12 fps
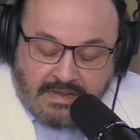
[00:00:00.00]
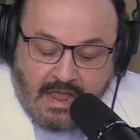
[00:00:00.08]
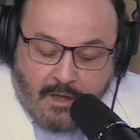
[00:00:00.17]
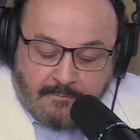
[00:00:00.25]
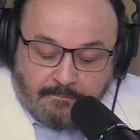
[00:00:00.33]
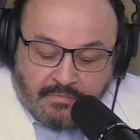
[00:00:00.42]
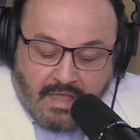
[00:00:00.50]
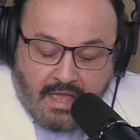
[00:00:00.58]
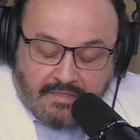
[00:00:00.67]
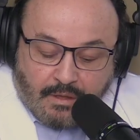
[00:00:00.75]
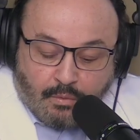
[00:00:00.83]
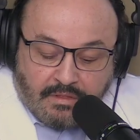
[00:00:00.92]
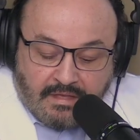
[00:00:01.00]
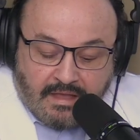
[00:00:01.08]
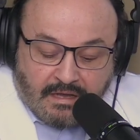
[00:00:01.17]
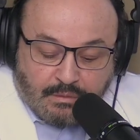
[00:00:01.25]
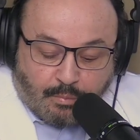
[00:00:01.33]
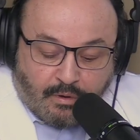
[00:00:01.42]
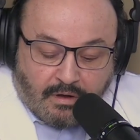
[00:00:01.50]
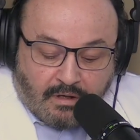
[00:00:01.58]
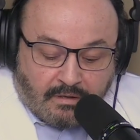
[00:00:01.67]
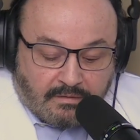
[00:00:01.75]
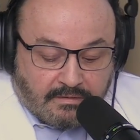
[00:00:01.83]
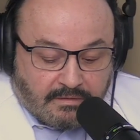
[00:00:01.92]
out that with the
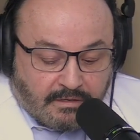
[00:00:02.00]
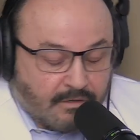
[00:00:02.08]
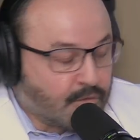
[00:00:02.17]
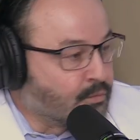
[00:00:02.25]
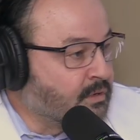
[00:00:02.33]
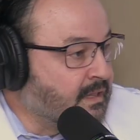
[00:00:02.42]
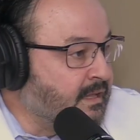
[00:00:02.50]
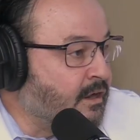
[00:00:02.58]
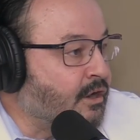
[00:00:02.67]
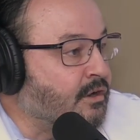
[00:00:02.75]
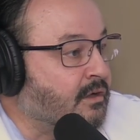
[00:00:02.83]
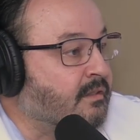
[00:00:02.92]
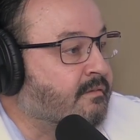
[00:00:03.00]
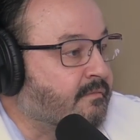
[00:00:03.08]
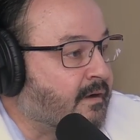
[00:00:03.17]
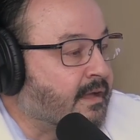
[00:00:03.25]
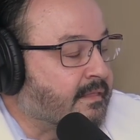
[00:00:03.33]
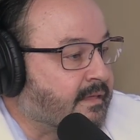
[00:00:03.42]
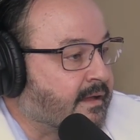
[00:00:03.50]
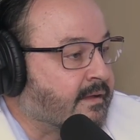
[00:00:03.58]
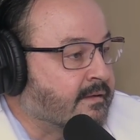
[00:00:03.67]
EXPAREL, you really are nullifying that.